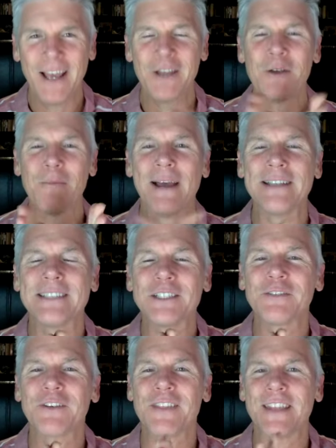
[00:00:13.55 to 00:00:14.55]
Your
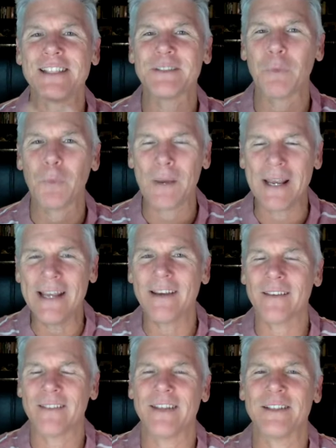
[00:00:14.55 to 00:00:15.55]
message for this week
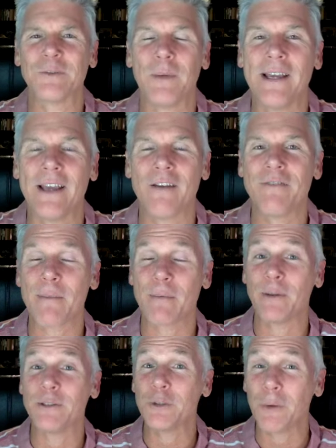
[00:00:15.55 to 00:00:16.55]
of
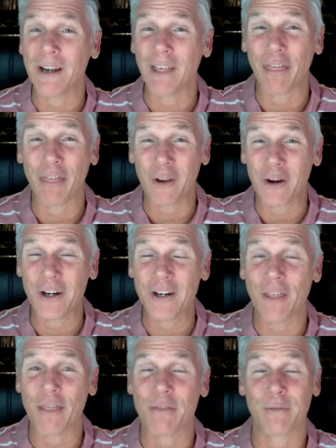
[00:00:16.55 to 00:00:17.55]
February
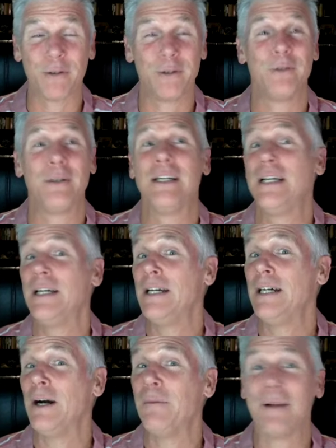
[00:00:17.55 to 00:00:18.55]
23rd through,
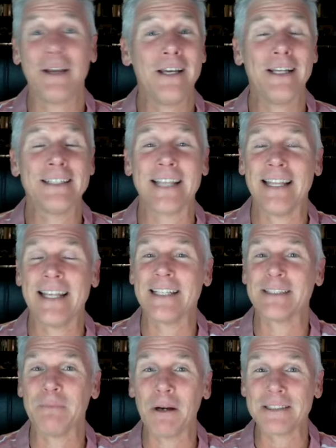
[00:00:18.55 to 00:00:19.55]
oh my goodness, I think
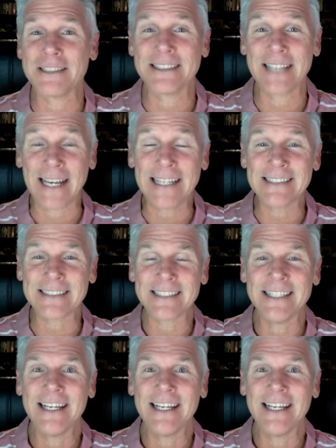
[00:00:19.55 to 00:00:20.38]
it's March 2nd.